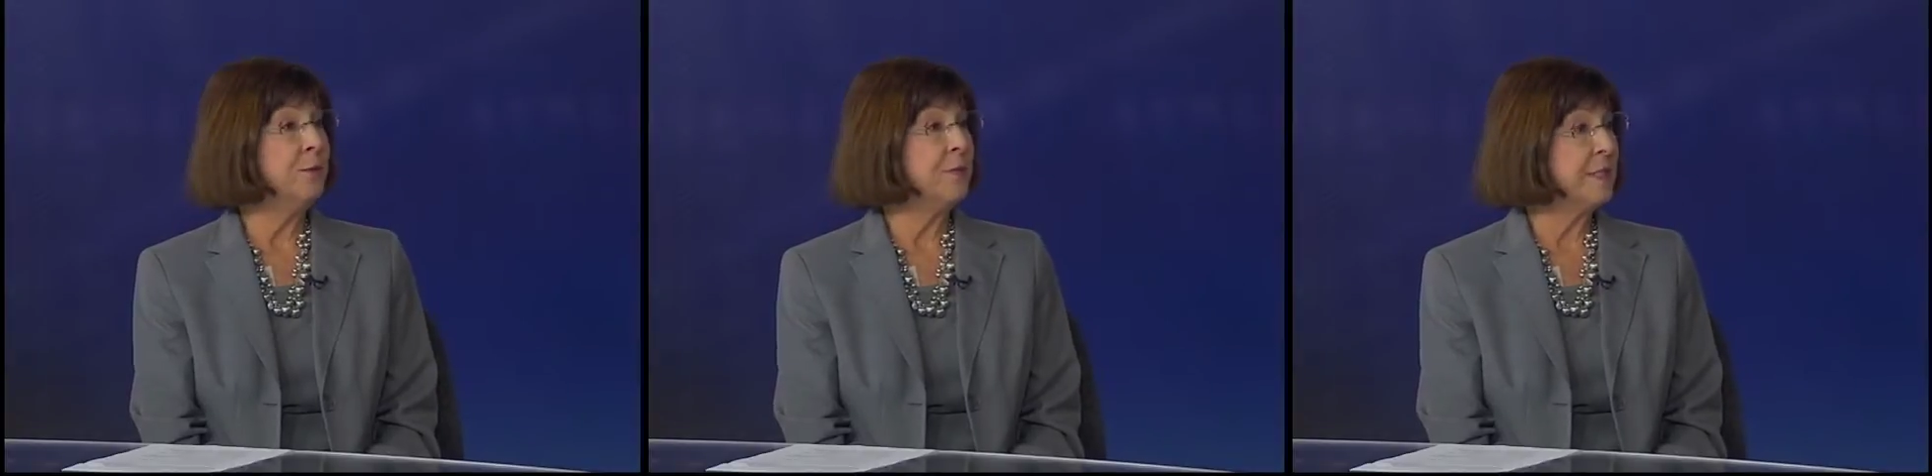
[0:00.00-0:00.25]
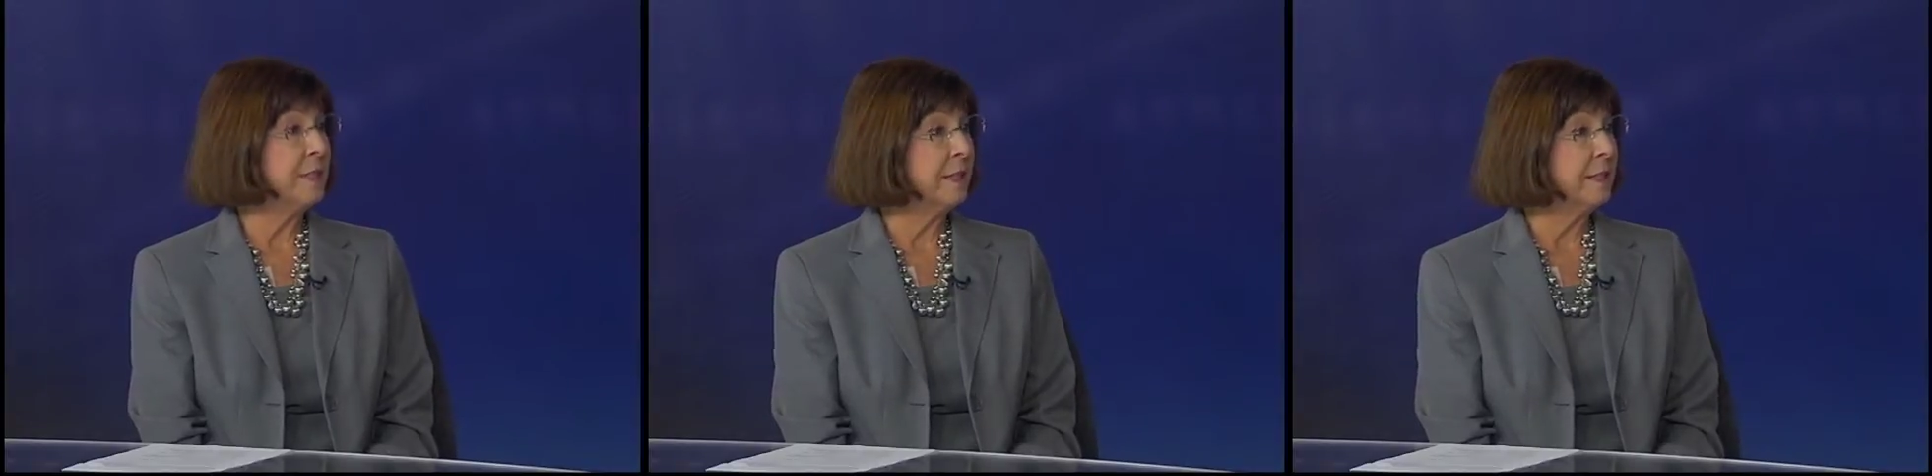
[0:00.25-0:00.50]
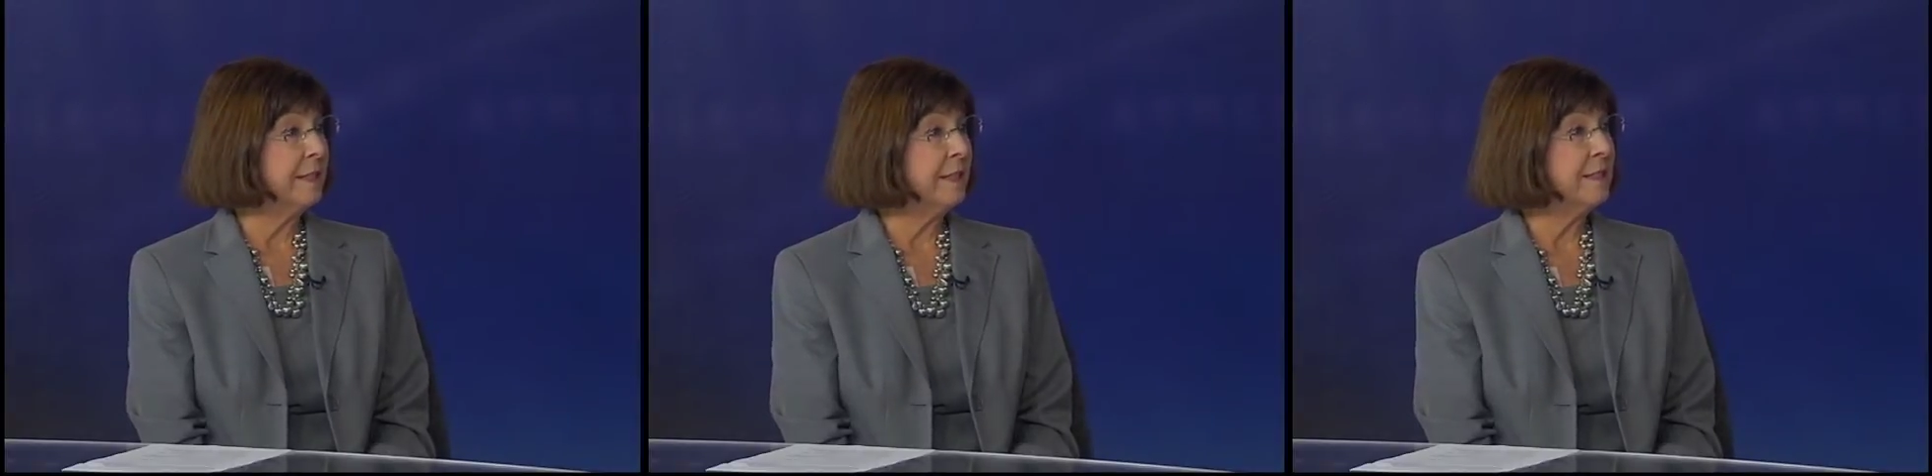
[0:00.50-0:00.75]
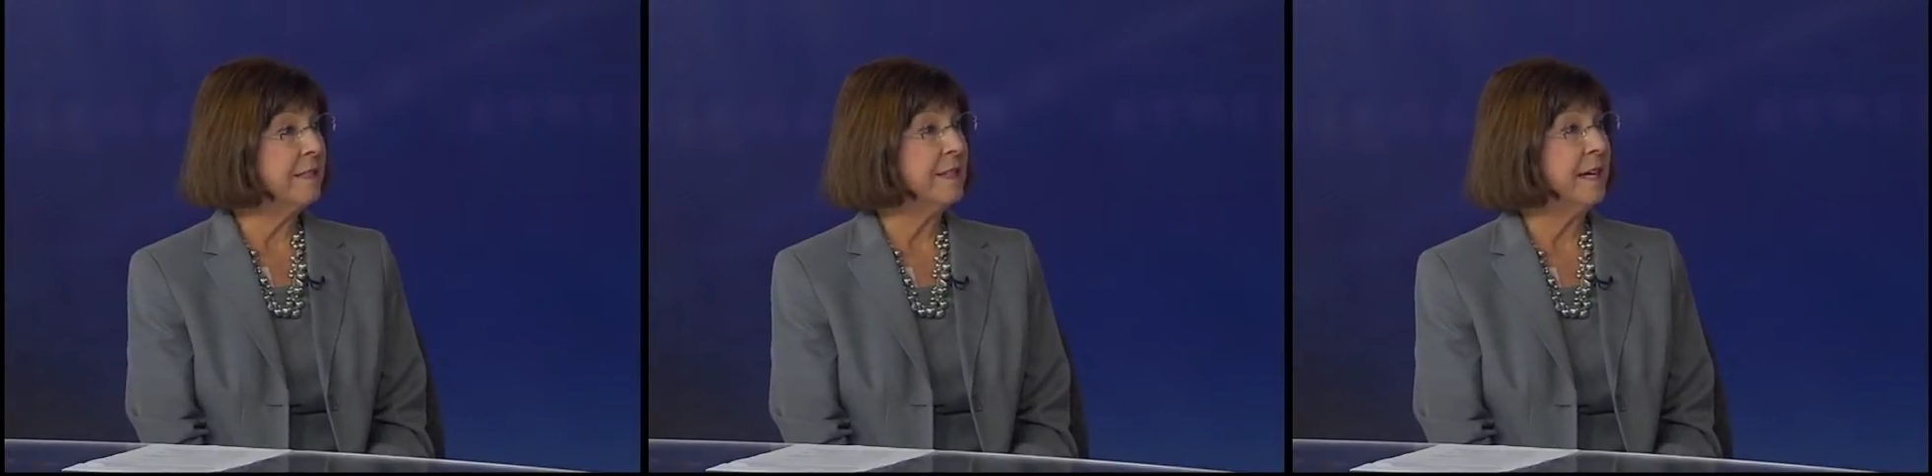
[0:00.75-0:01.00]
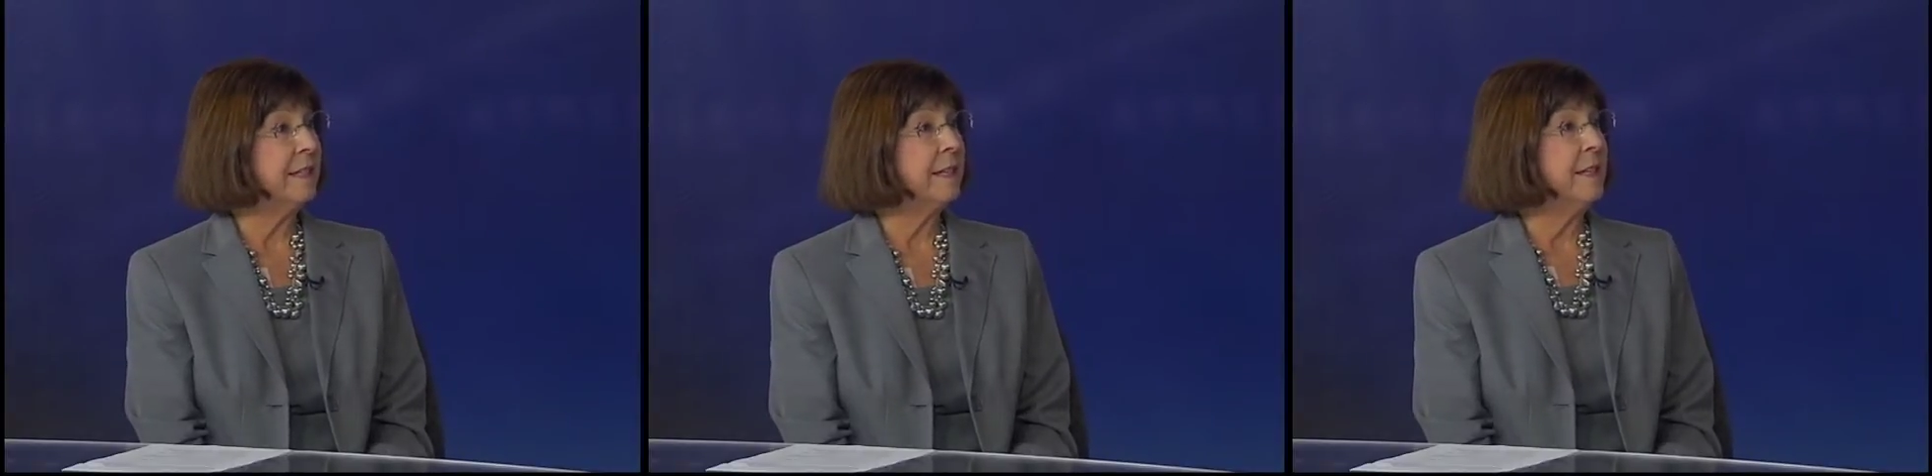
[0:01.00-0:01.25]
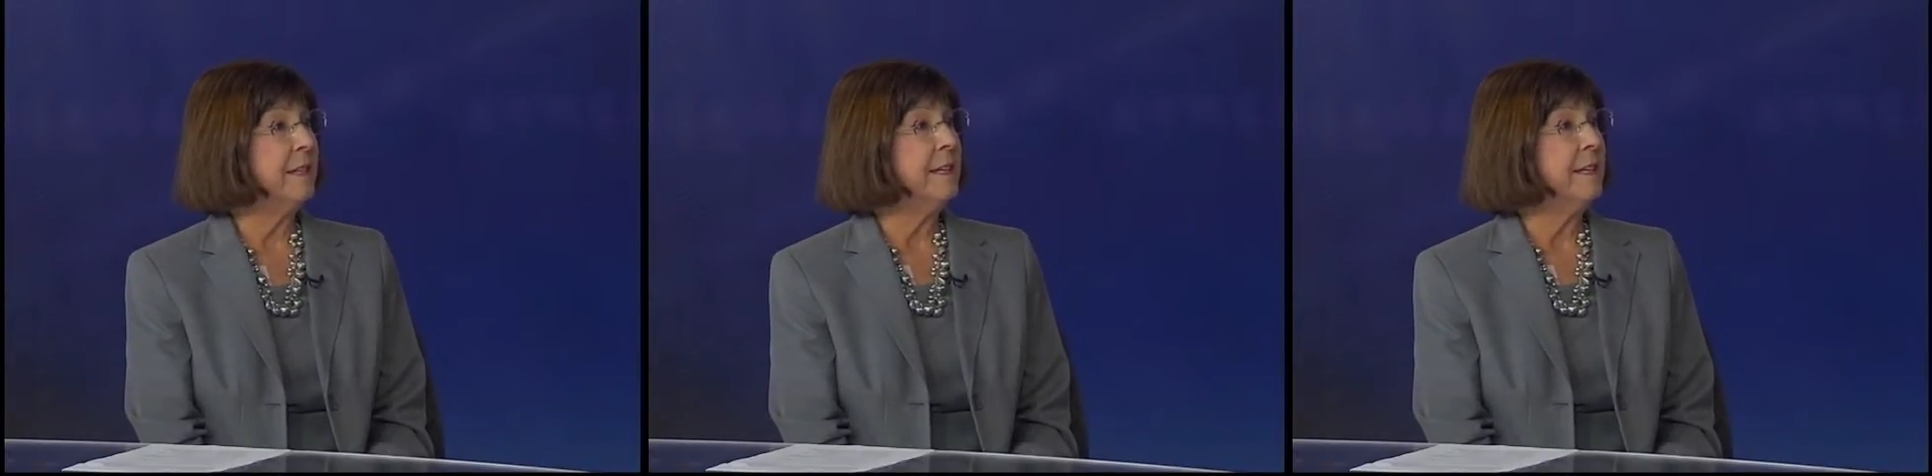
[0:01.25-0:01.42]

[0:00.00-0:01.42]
facilities that